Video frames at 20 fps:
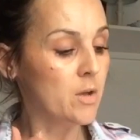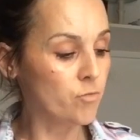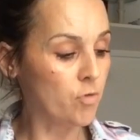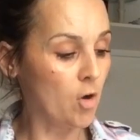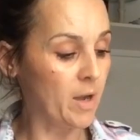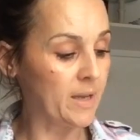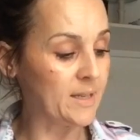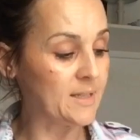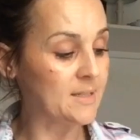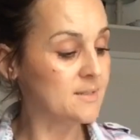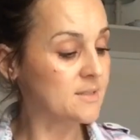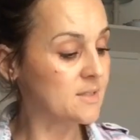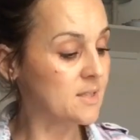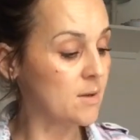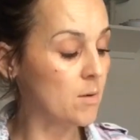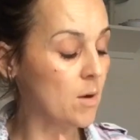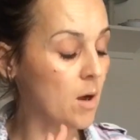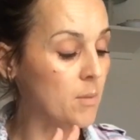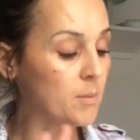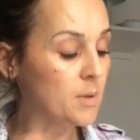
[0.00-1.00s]
Right,
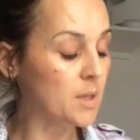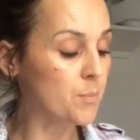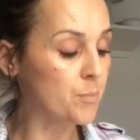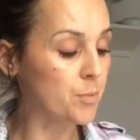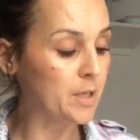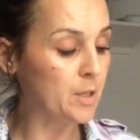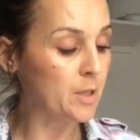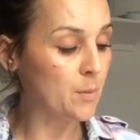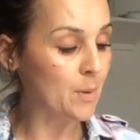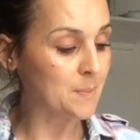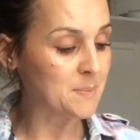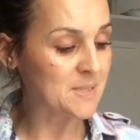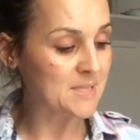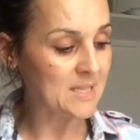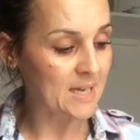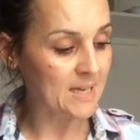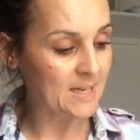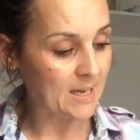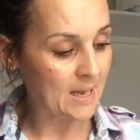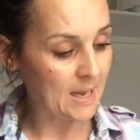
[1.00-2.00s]
so I'm going to bring you up to
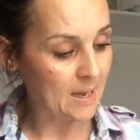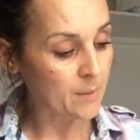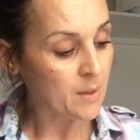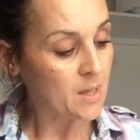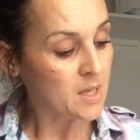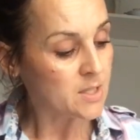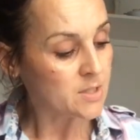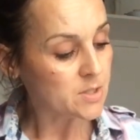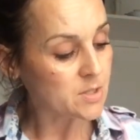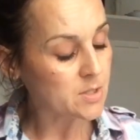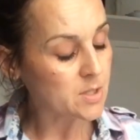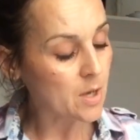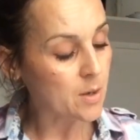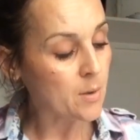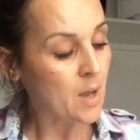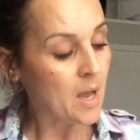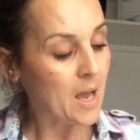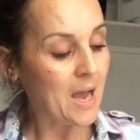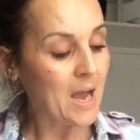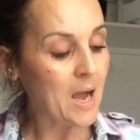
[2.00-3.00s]
date now.
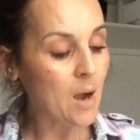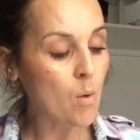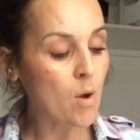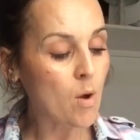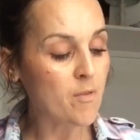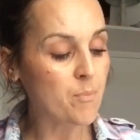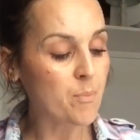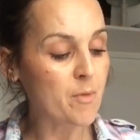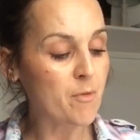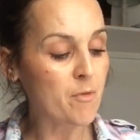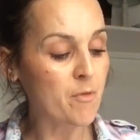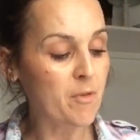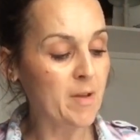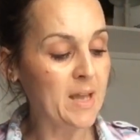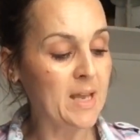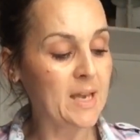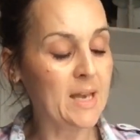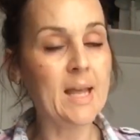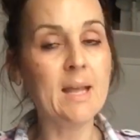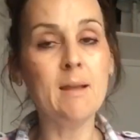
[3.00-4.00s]
So, how I've been
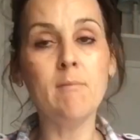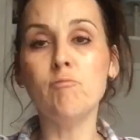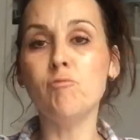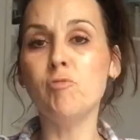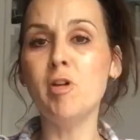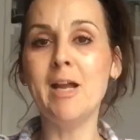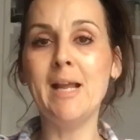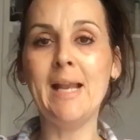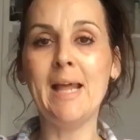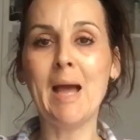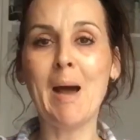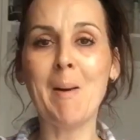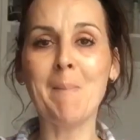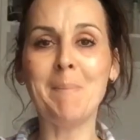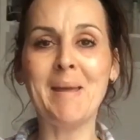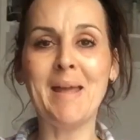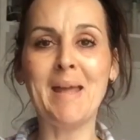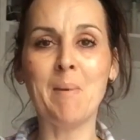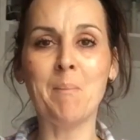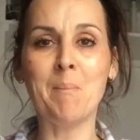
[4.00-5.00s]
feeling, really
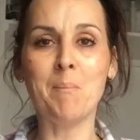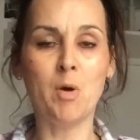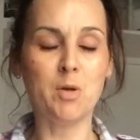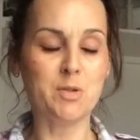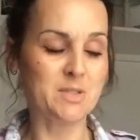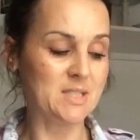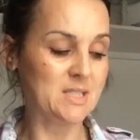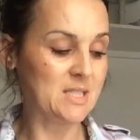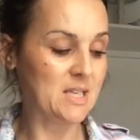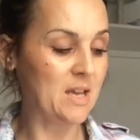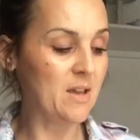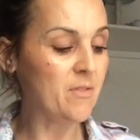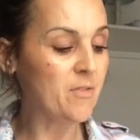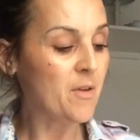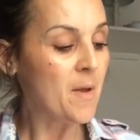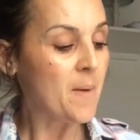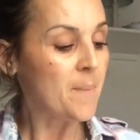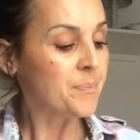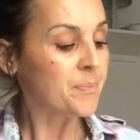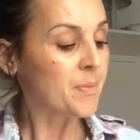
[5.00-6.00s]
upbeat and positive,
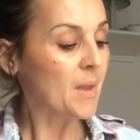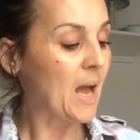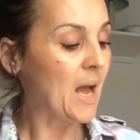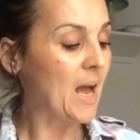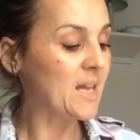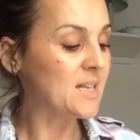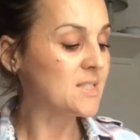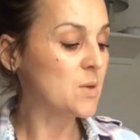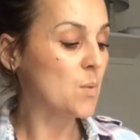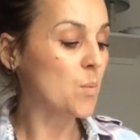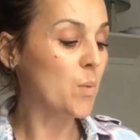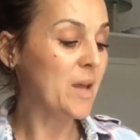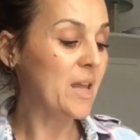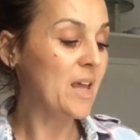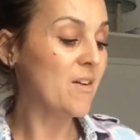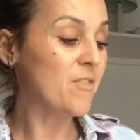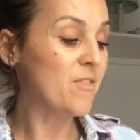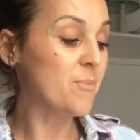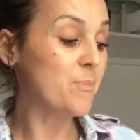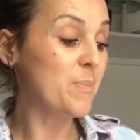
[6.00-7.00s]
and we
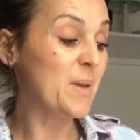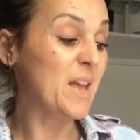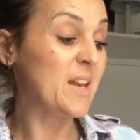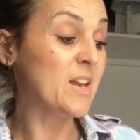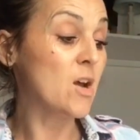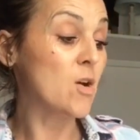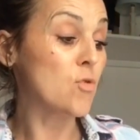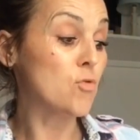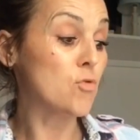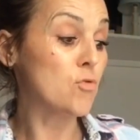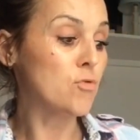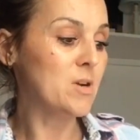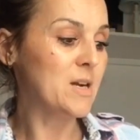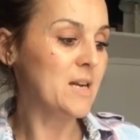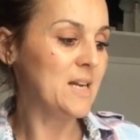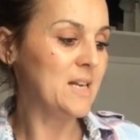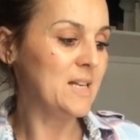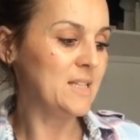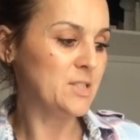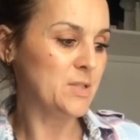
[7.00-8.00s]
have been
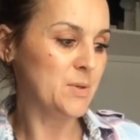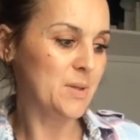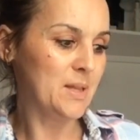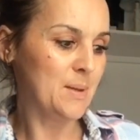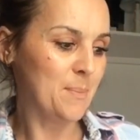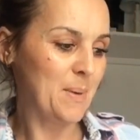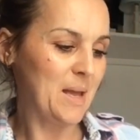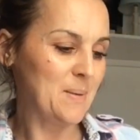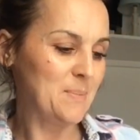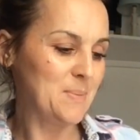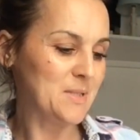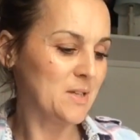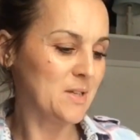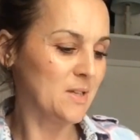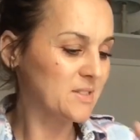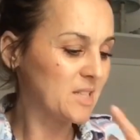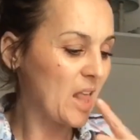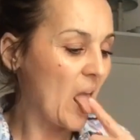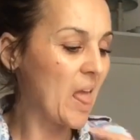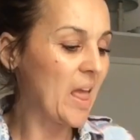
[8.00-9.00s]
really doing the baby
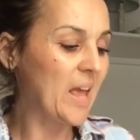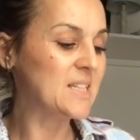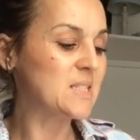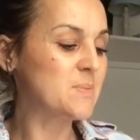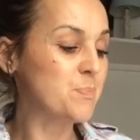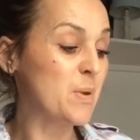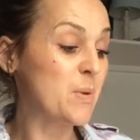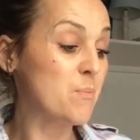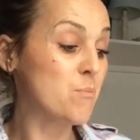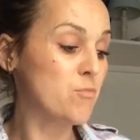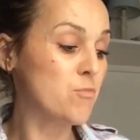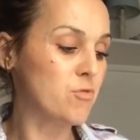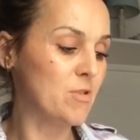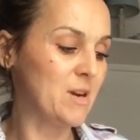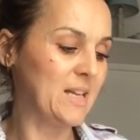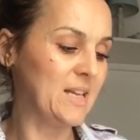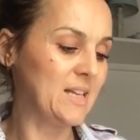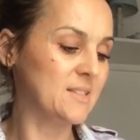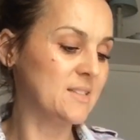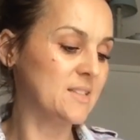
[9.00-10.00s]
dance. It has been
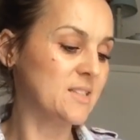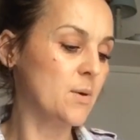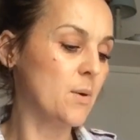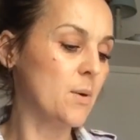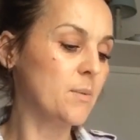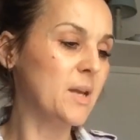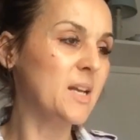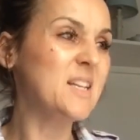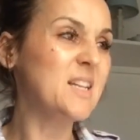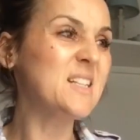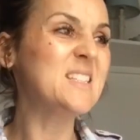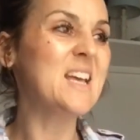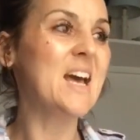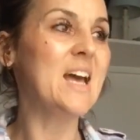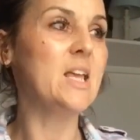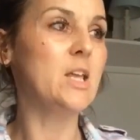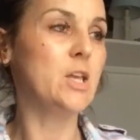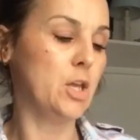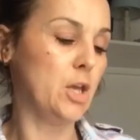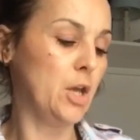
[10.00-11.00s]
brilliant. So, I'm going to
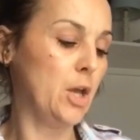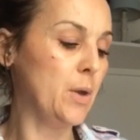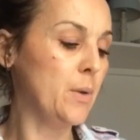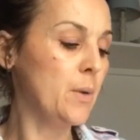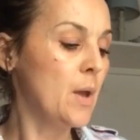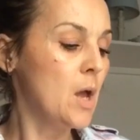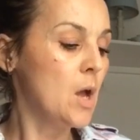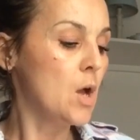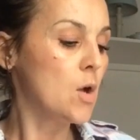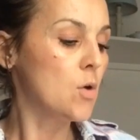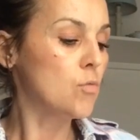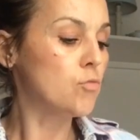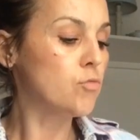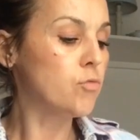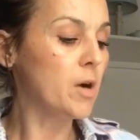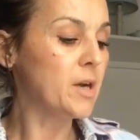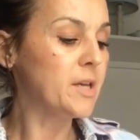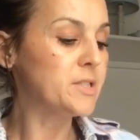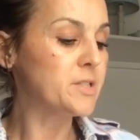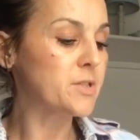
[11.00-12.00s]
take you
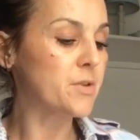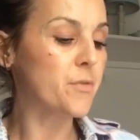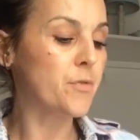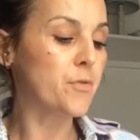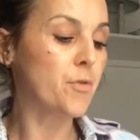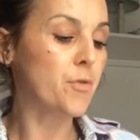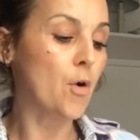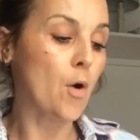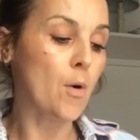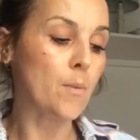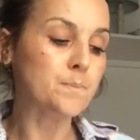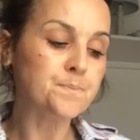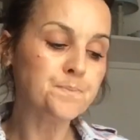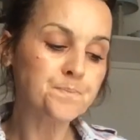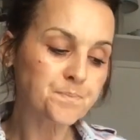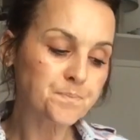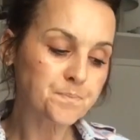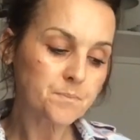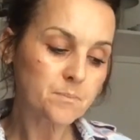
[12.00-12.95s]
right from